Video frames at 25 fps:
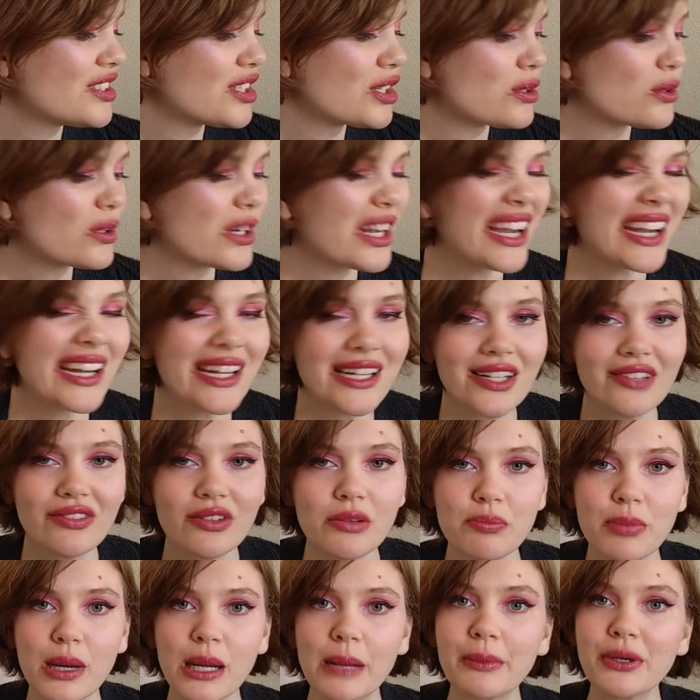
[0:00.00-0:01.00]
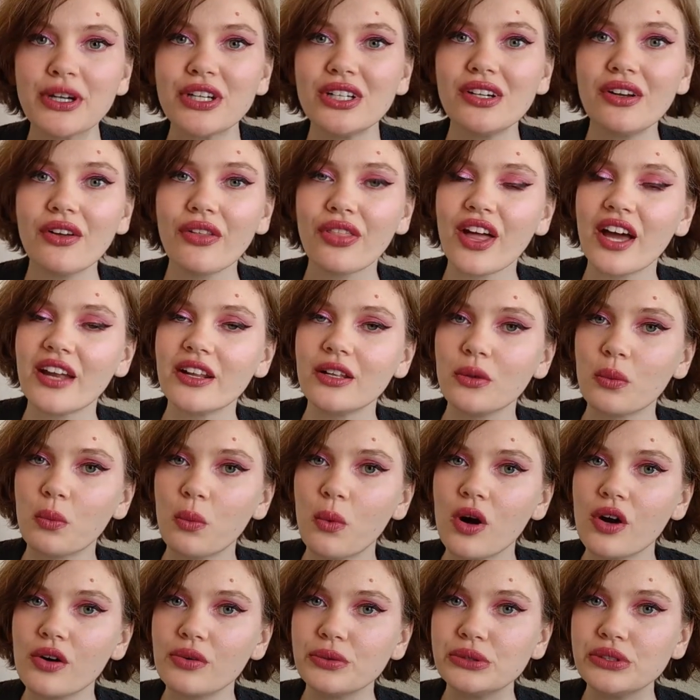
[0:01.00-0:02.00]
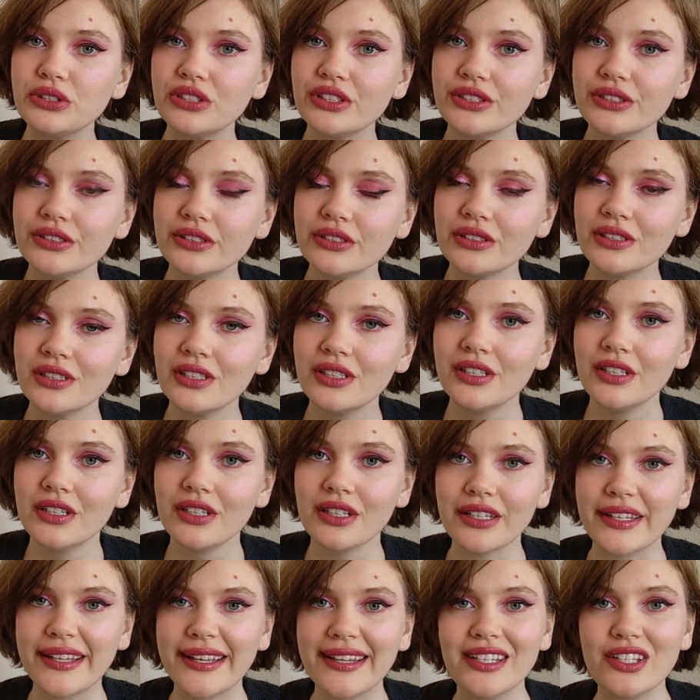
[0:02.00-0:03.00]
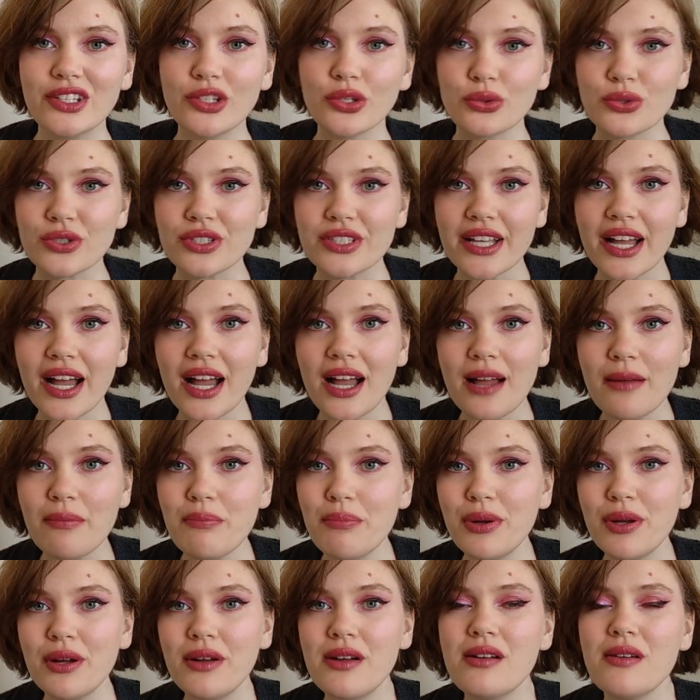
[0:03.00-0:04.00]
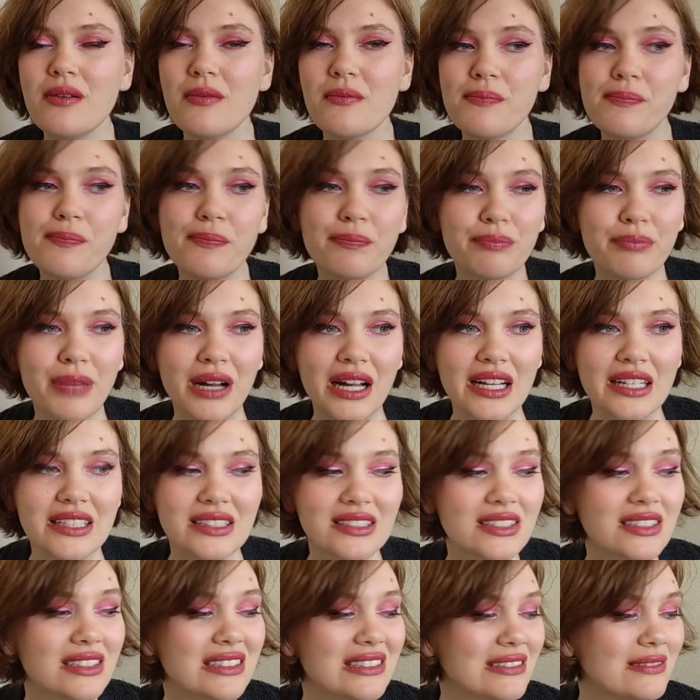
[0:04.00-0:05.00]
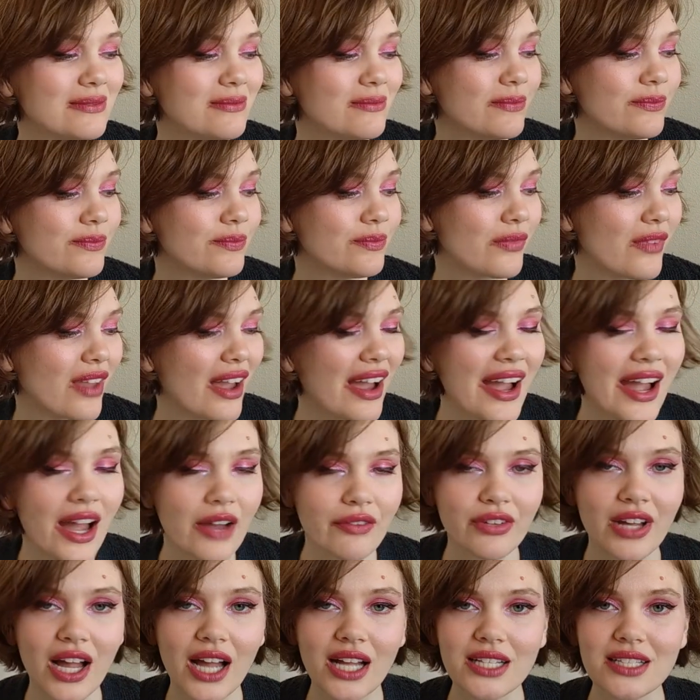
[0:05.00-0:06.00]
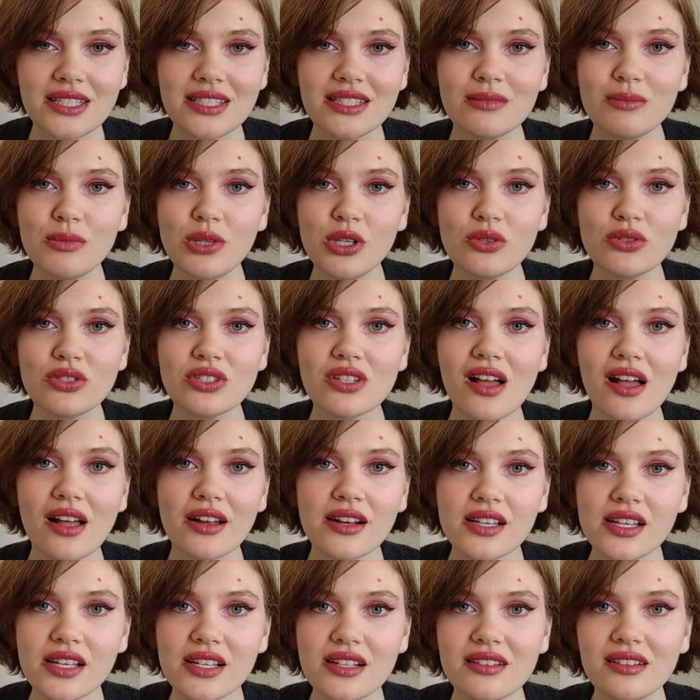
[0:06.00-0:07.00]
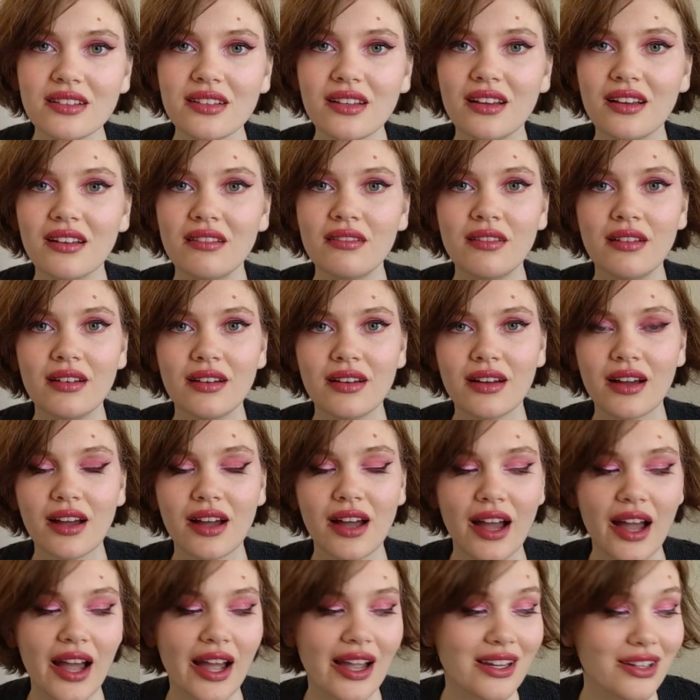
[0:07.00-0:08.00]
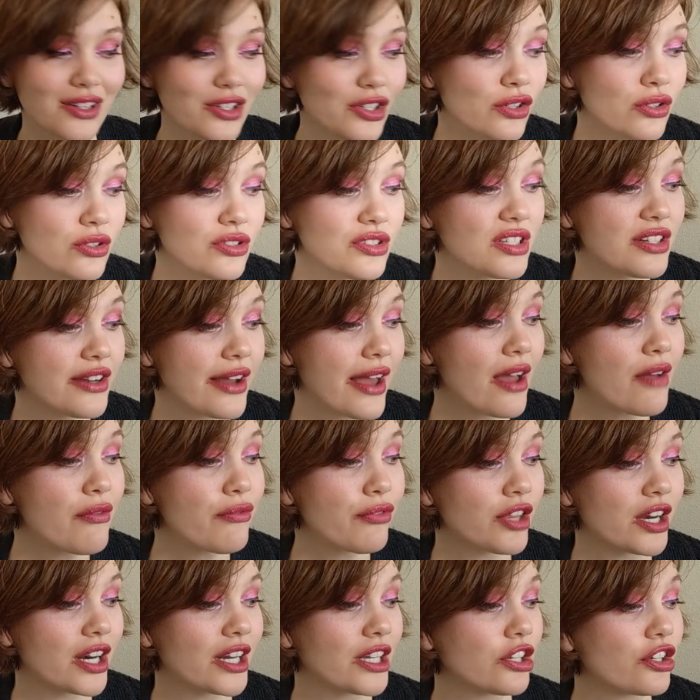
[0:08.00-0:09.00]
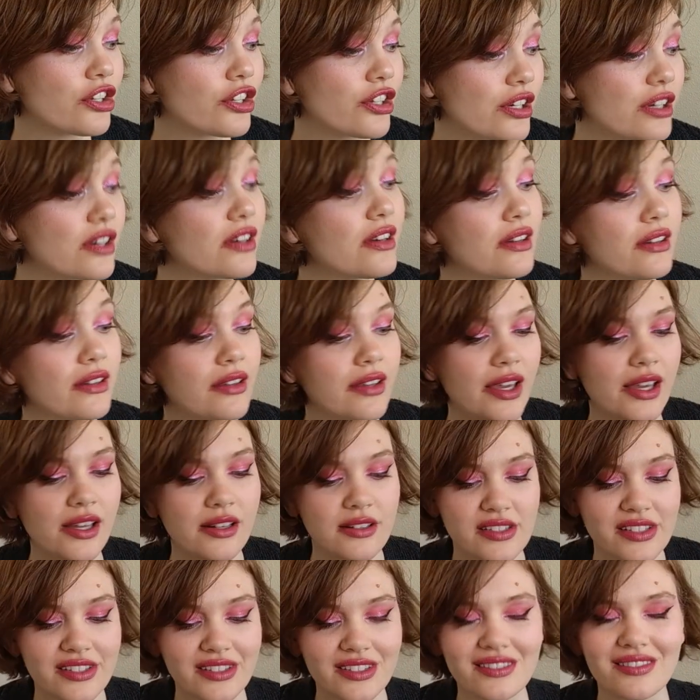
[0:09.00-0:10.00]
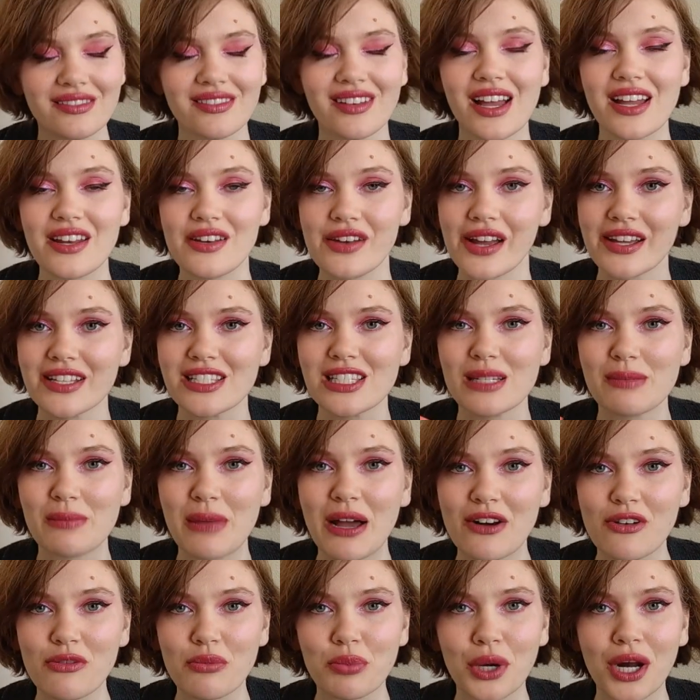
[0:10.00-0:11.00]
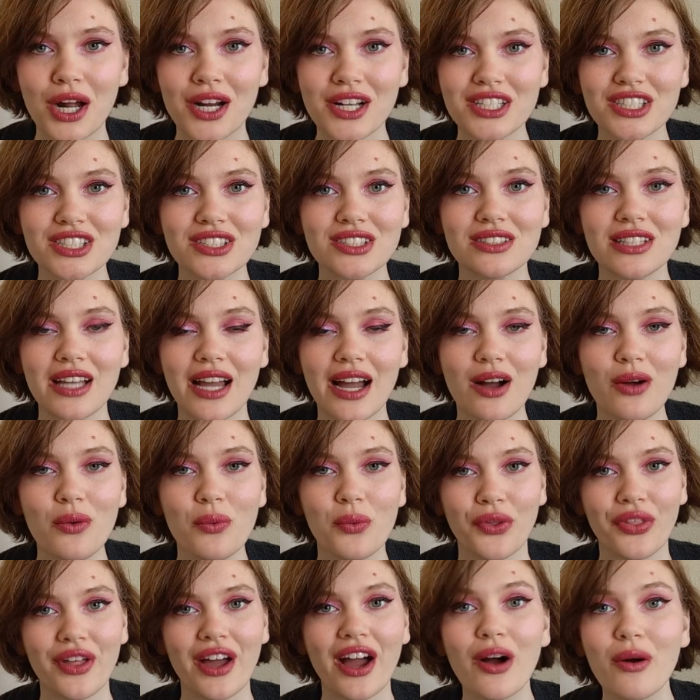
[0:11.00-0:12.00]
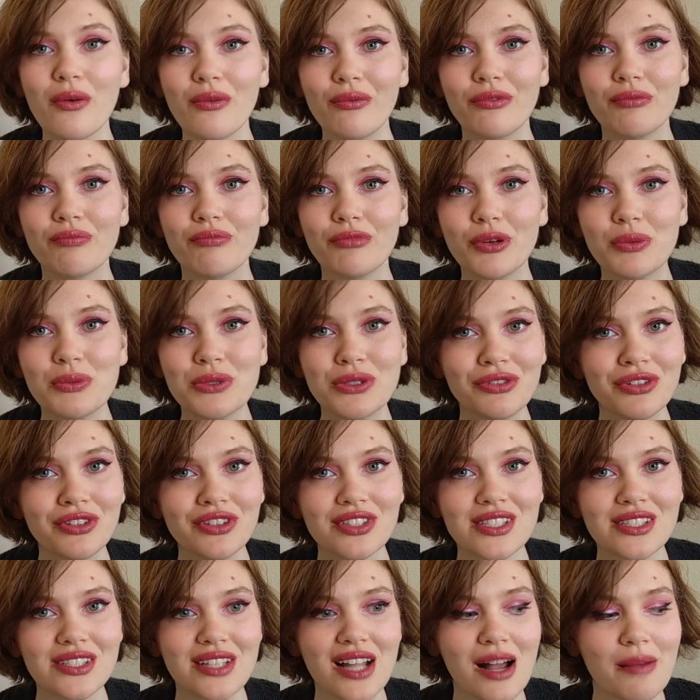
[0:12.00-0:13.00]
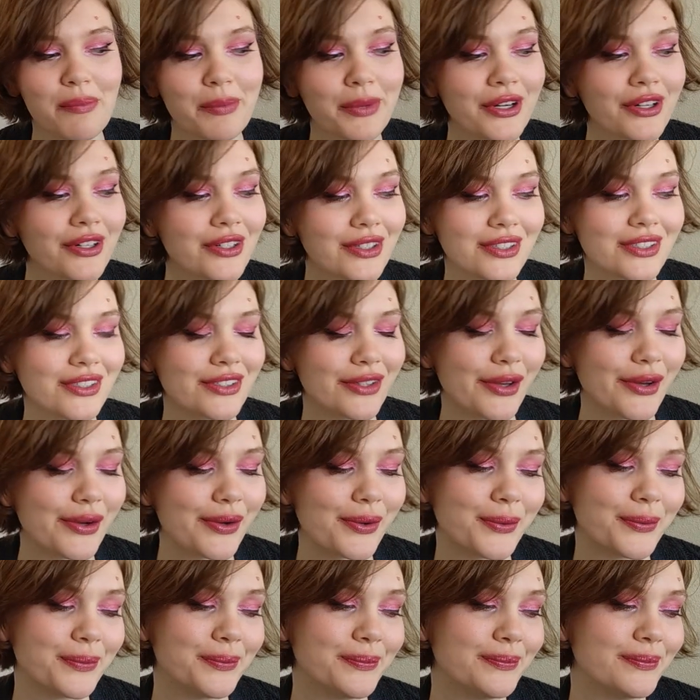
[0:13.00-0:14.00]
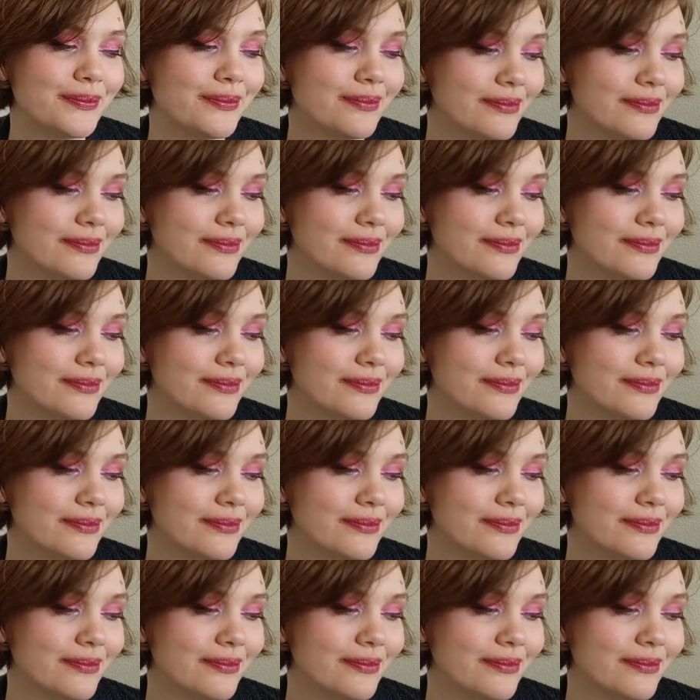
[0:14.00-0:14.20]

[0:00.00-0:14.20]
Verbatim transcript: So kind of a bummer that it won't get used up, but I have gotten some use on it. I'd used enough that I couldn't get a nice amount of product out without removing the stopper, so